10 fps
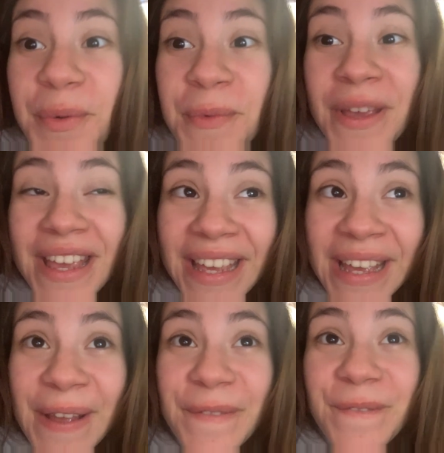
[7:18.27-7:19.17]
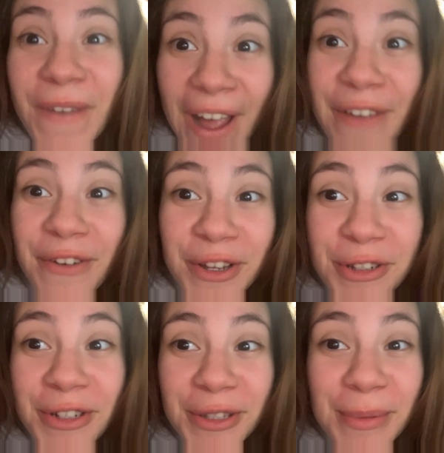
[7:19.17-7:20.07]
We hit five
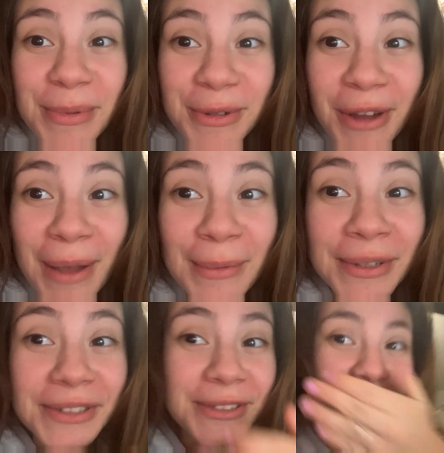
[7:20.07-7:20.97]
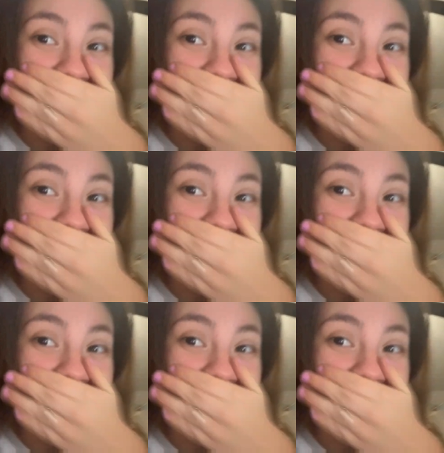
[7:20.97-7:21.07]
hundred subscribers.